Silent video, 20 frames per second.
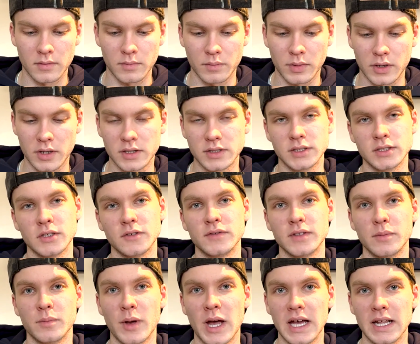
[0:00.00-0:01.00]
because of
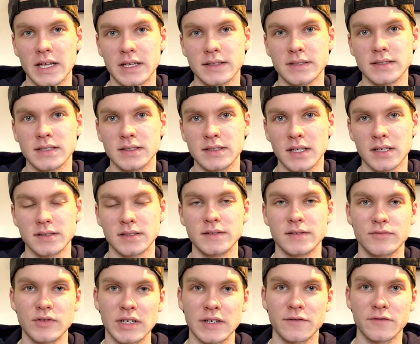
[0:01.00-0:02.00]
the balance it
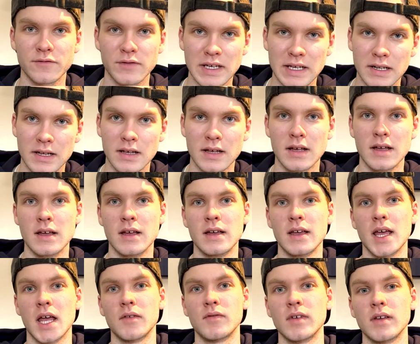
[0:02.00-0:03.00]
doesn't really feel
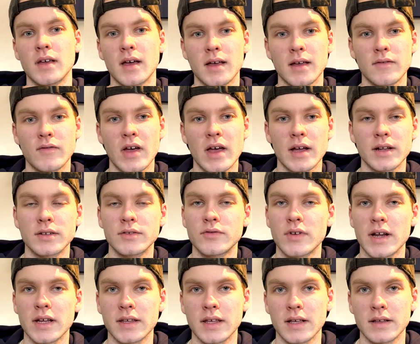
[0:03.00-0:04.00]
heavy. I have had
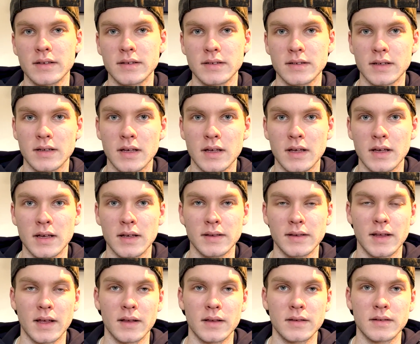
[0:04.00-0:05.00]
rackets
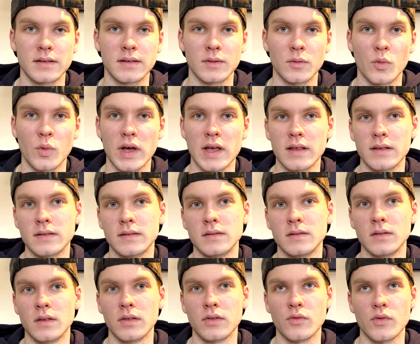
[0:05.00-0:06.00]
that weighed
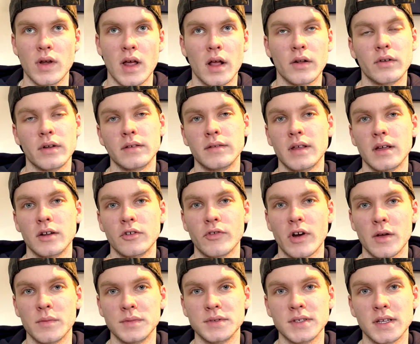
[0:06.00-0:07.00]
three hundred ten
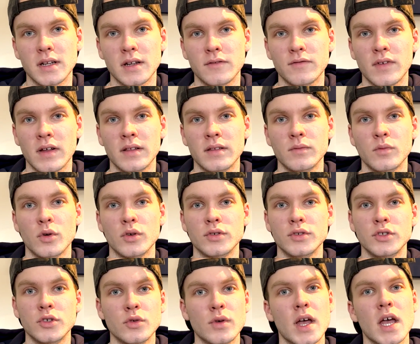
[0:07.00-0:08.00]
grams that I felt were
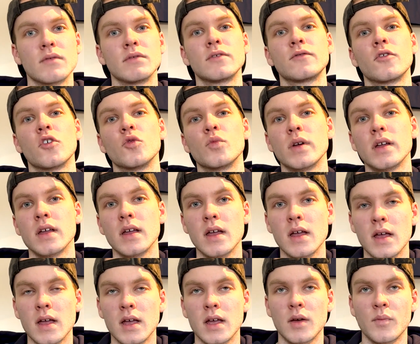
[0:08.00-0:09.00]
too heavy for me,
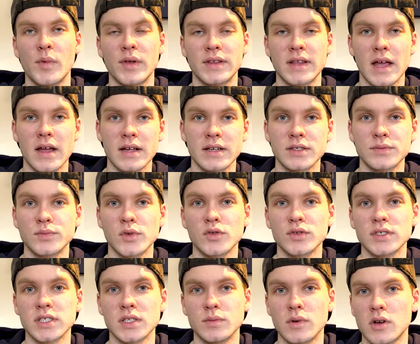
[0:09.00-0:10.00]
but that is
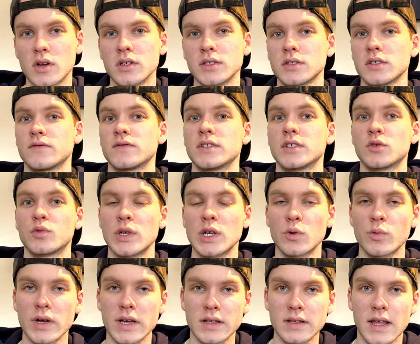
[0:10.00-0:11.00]
mostly because of the
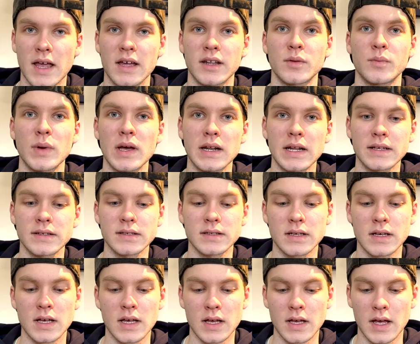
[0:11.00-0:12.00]
swing weight and the balance,
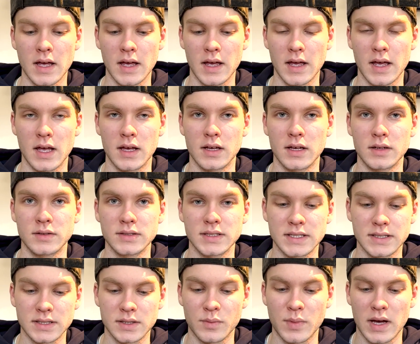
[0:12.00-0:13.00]
uh, and
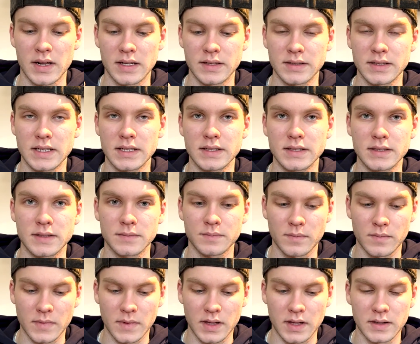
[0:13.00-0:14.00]
since the balance is
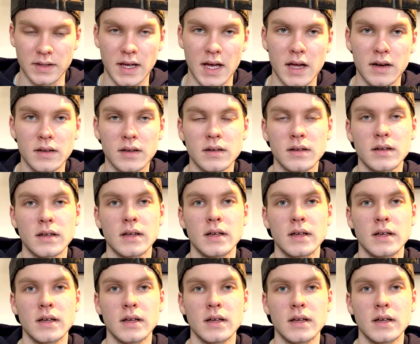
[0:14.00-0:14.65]
in the handle